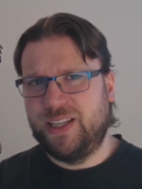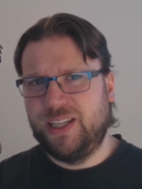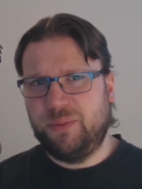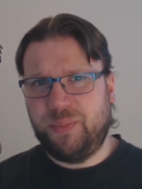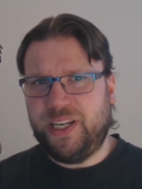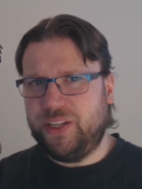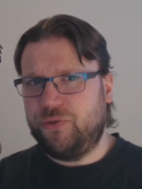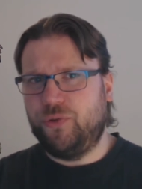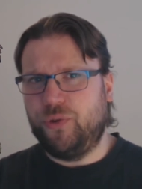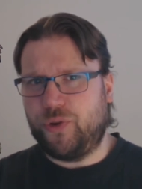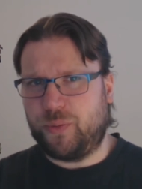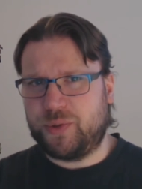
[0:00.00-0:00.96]
Many
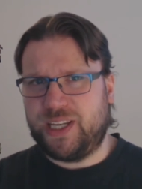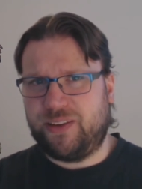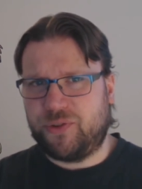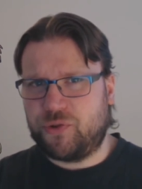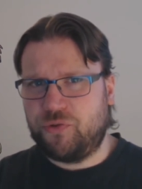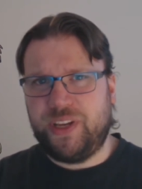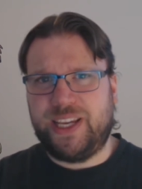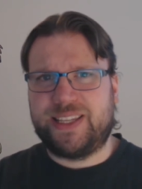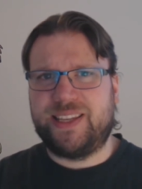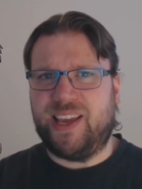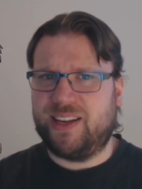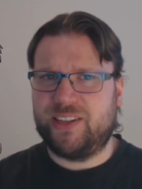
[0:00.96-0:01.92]
two drops have three
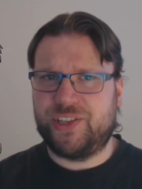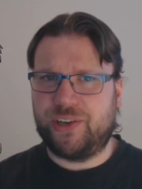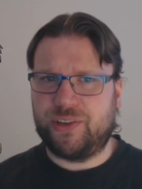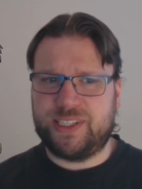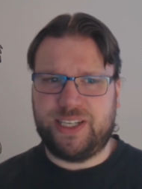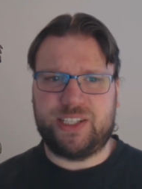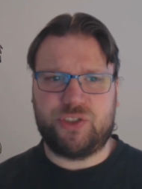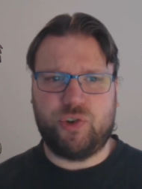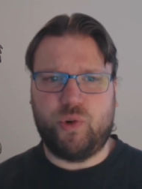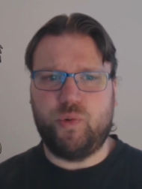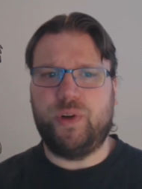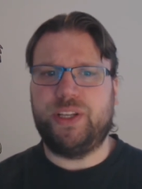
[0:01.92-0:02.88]
attack, Sherazin has
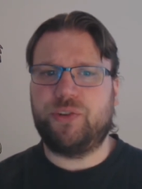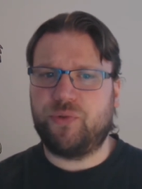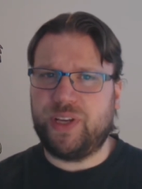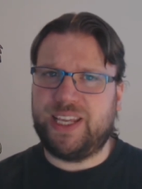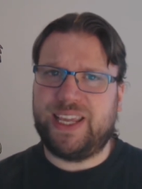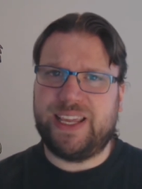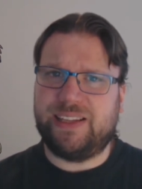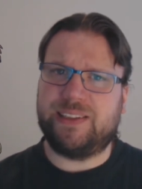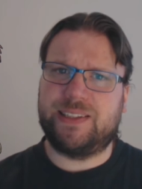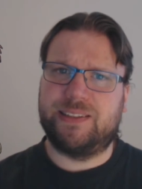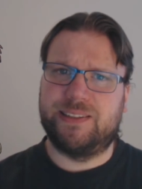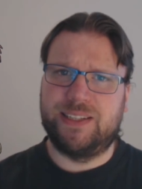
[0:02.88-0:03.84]
only three
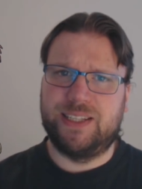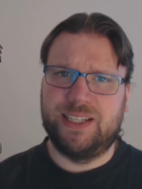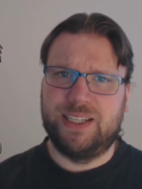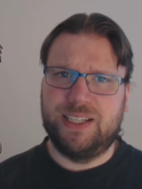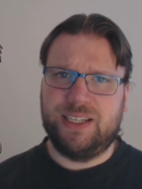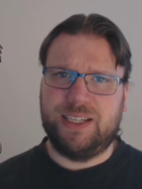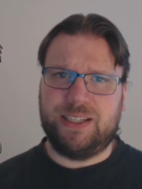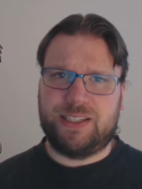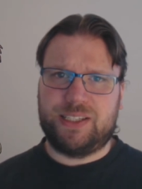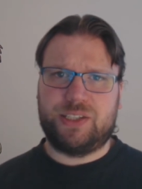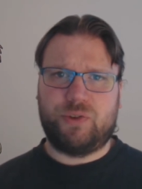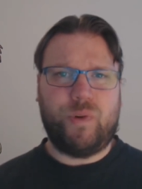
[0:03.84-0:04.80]
health.
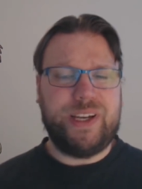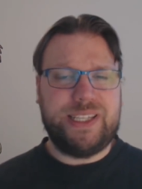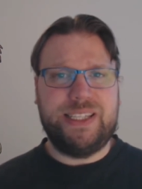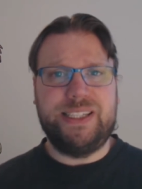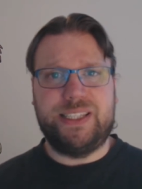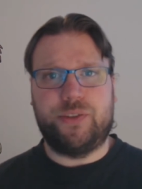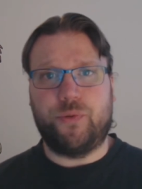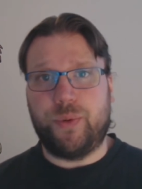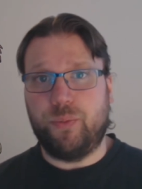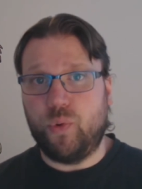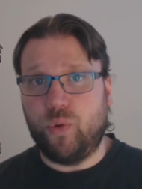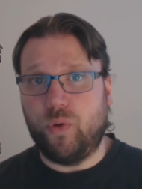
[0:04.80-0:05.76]
It's quite easy to
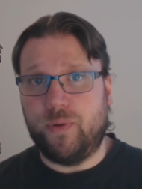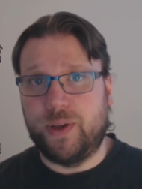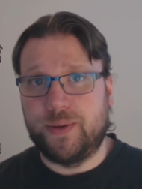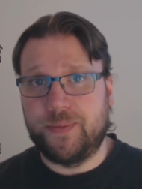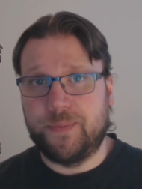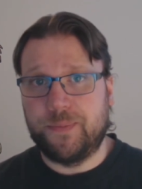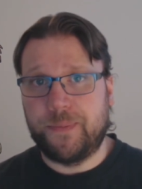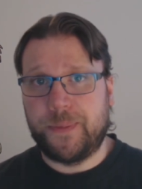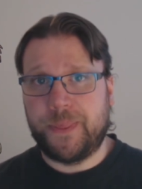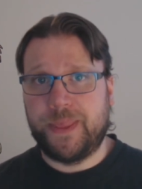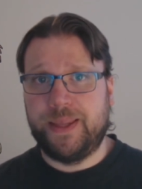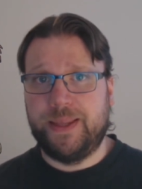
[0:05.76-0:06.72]
remove.
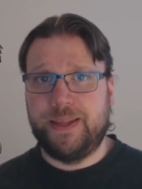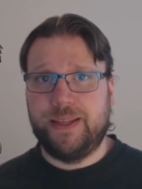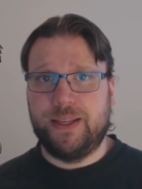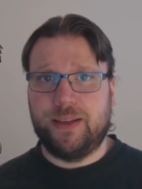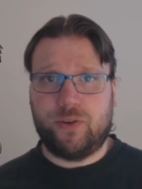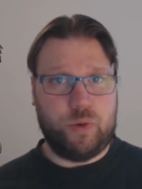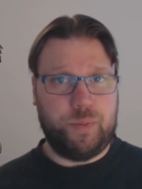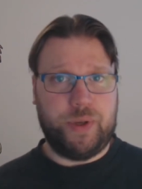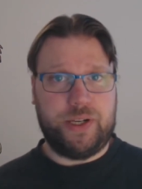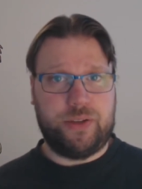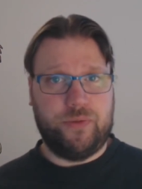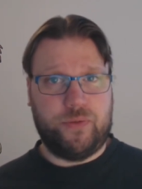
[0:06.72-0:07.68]

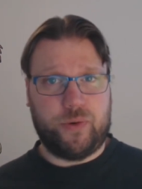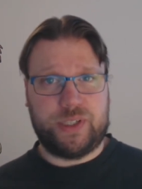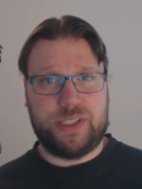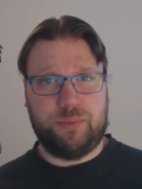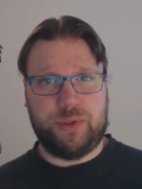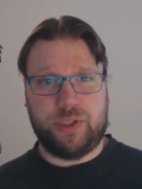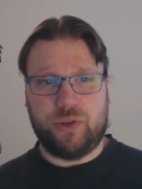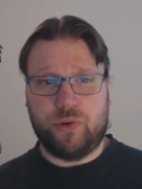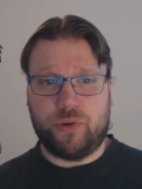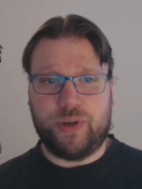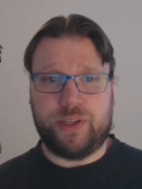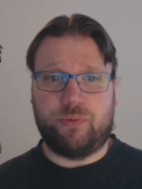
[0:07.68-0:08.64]
Compared to, for example, the current